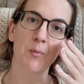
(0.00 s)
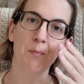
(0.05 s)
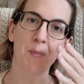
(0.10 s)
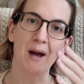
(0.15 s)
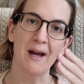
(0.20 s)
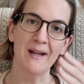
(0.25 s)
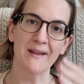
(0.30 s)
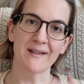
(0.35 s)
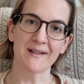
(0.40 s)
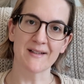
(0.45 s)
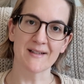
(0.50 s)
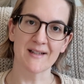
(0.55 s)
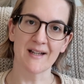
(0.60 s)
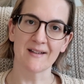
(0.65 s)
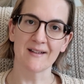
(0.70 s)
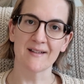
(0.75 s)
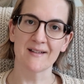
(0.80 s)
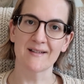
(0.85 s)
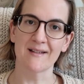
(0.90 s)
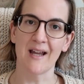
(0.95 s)
patterns
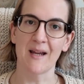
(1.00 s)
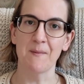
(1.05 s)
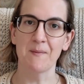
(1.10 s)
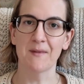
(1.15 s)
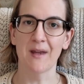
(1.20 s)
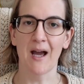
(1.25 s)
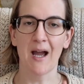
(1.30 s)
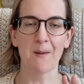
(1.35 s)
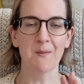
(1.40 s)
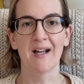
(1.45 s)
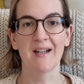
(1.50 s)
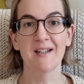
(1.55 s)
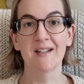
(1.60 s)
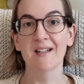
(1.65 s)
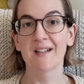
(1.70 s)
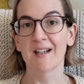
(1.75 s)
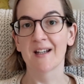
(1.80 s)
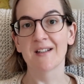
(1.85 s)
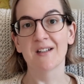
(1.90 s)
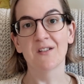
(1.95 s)
at the same time. I
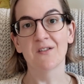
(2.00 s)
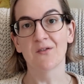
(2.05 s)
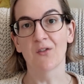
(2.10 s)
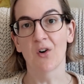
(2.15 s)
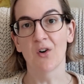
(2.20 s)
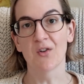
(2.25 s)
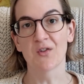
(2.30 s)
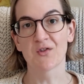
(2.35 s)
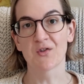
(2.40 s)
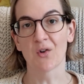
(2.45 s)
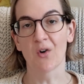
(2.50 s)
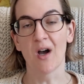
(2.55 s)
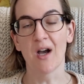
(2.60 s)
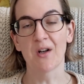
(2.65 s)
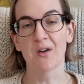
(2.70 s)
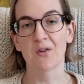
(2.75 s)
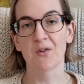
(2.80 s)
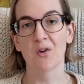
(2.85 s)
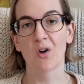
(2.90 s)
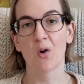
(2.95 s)
didn't get invoiced, so I
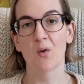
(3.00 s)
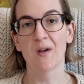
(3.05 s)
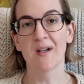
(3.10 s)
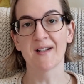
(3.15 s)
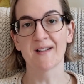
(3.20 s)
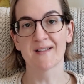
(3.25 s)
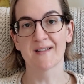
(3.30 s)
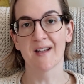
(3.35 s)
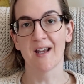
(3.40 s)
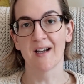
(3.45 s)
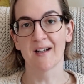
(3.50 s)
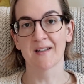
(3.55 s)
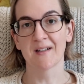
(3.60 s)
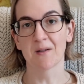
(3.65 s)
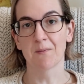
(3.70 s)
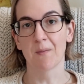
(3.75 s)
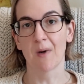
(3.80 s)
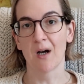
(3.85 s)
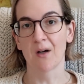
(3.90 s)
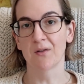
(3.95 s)
don't know exact
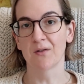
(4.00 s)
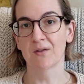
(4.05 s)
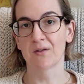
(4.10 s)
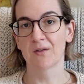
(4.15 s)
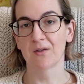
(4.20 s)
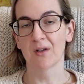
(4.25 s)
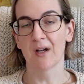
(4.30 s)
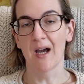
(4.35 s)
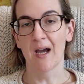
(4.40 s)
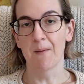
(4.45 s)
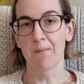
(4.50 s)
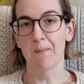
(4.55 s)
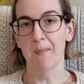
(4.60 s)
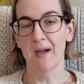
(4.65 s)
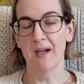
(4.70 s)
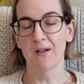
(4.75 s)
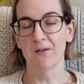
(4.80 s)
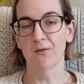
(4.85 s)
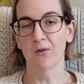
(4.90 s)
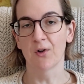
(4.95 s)
amount I
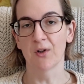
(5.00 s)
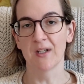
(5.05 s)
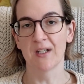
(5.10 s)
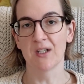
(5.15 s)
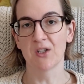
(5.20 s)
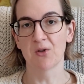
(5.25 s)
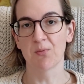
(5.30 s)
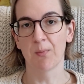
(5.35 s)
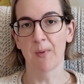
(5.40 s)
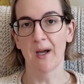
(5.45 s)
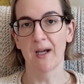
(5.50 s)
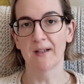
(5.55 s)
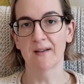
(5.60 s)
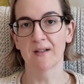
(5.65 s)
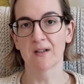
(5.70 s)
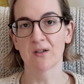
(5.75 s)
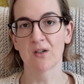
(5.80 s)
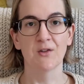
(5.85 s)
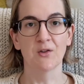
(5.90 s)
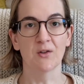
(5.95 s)
paid for each
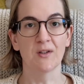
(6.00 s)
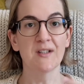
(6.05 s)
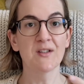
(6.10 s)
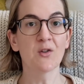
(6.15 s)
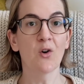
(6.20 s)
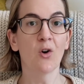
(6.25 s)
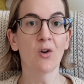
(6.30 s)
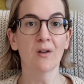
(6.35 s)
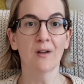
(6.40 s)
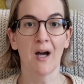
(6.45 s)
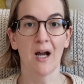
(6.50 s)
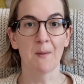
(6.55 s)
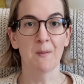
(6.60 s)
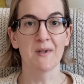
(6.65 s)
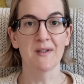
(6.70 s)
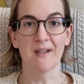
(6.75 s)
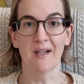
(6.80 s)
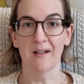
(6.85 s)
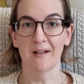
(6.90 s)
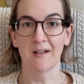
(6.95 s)
pattern. So this whole
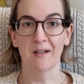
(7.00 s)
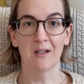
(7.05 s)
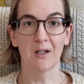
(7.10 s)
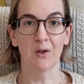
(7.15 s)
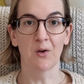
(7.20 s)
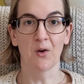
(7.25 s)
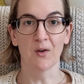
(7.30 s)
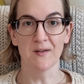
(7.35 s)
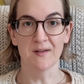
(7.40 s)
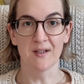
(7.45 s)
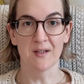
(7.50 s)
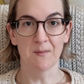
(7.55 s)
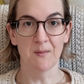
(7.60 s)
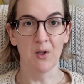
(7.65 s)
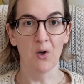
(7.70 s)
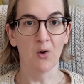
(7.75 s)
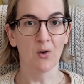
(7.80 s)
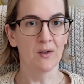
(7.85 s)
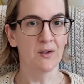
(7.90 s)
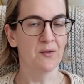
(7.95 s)
garment technically costed
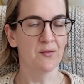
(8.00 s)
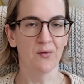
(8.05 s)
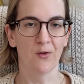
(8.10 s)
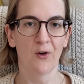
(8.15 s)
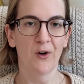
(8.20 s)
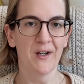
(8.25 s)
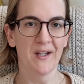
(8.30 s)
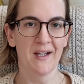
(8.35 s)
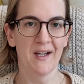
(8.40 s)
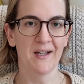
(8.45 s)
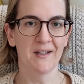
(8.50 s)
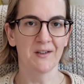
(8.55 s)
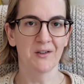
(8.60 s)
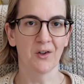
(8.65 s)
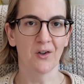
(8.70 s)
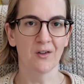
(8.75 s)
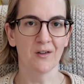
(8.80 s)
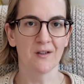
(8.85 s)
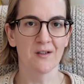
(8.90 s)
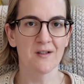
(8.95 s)
me only
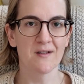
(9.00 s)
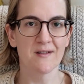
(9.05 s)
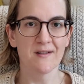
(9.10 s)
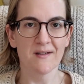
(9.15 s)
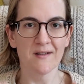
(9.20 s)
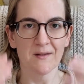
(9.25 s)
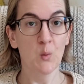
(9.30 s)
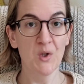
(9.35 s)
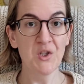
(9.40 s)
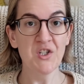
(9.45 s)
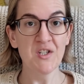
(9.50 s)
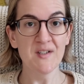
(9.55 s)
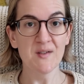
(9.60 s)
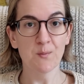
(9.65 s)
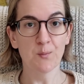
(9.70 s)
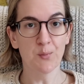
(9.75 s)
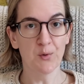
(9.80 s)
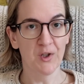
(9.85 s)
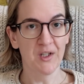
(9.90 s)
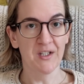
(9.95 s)
$48, which is
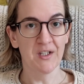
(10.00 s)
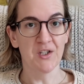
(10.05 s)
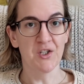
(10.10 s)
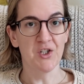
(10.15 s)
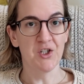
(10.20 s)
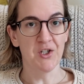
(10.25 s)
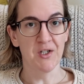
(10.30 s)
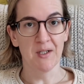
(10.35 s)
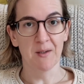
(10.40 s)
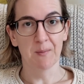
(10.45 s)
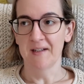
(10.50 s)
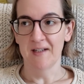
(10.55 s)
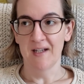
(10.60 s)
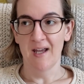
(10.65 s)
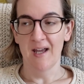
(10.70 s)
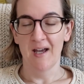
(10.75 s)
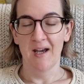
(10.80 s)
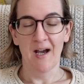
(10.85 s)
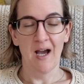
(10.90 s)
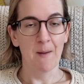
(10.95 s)
pretty cheap.
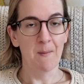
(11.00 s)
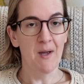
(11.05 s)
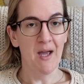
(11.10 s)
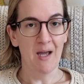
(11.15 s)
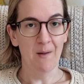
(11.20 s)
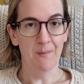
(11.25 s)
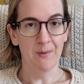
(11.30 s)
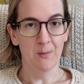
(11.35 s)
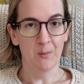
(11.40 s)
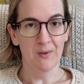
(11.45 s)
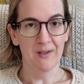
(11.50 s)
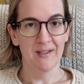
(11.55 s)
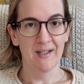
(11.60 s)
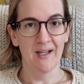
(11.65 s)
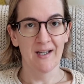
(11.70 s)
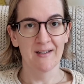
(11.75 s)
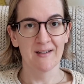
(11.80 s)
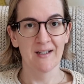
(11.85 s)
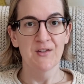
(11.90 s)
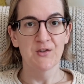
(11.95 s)
Yeah, I'm happy with
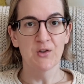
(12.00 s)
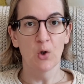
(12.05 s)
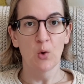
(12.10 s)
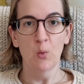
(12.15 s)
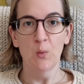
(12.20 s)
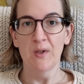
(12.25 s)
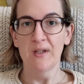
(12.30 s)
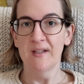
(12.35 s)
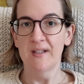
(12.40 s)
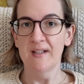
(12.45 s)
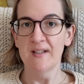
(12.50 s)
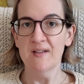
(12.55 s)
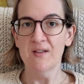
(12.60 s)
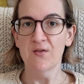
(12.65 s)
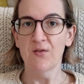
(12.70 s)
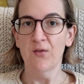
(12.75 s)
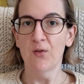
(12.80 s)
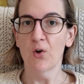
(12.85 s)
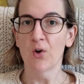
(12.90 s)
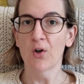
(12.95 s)
that. So with
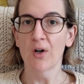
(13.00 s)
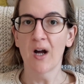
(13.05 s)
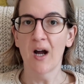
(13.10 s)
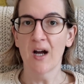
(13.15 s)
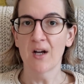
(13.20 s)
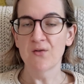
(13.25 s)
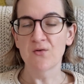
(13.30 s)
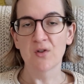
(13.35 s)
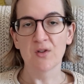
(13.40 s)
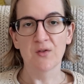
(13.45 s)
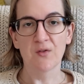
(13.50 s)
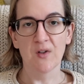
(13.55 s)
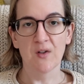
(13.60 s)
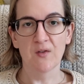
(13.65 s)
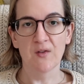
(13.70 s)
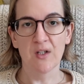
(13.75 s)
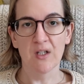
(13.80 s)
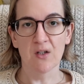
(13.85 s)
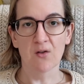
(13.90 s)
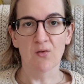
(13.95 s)
this
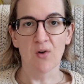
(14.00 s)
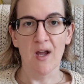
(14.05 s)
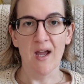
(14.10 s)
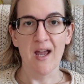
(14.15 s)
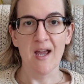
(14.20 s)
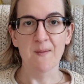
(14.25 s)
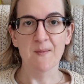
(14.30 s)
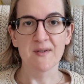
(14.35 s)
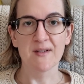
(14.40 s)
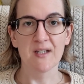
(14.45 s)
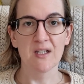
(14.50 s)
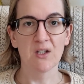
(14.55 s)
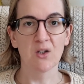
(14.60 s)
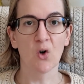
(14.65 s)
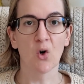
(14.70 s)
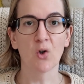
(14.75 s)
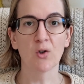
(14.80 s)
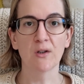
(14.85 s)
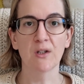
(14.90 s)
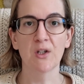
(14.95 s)
450 grams, it
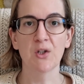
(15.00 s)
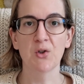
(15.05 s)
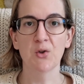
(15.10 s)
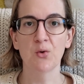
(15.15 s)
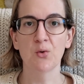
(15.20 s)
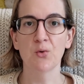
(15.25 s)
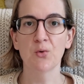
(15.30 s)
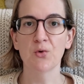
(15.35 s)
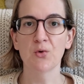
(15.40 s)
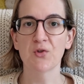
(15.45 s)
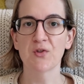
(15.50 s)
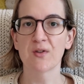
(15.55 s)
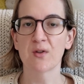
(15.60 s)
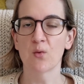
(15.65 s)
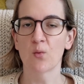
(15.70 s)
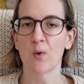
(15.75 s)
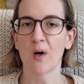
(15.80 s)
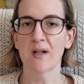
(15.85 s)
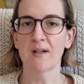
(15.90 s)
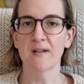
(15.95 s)
only used
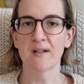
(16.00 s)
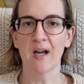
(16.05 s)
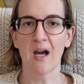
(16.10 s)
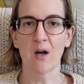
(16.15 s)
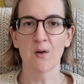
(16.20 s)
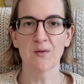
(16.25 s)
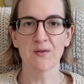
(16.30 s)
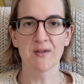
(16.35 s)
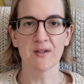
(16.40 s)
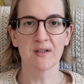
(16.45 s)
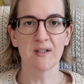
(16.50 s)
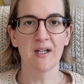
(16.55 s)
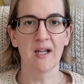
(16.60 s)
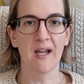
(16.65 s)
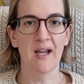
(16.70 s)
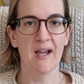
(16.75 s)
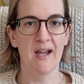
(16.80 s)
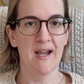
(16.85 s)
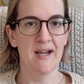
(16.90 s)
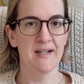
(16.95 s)

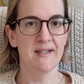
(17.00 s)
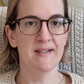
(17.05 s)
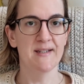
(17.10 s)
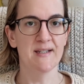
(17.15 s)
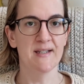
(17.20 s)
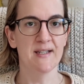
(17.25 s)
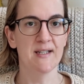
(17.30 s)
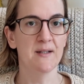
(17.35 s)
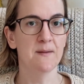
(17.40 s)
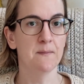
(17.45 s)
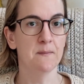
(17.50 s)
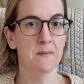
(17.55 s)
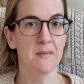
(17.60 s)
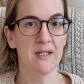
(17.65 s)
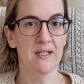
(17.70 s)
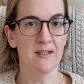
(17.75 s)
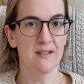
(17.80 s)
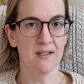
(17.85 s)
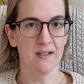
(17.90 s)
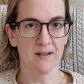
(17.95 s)
1080
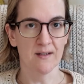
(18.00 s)
meters.